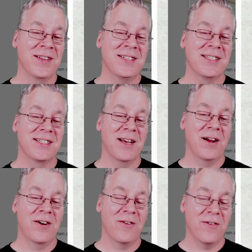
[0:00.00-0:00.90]
This is
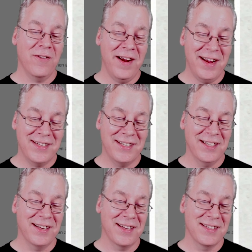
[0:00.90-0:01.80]
a crazy
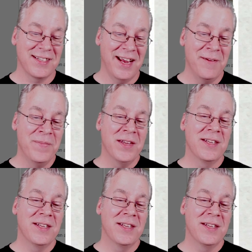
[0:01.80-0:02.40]
looking snake.